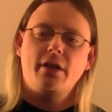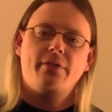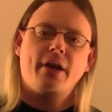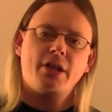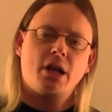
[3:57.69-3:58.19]

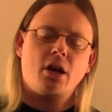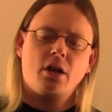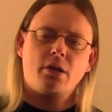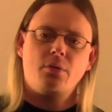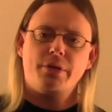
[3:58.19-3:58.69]
found that
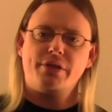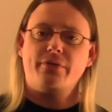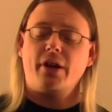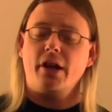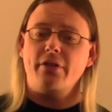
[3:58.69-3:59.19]
garlic was
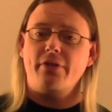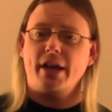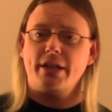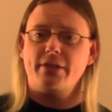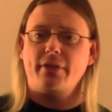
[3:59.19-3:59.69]
very
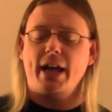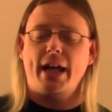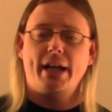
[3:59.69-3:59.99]
effective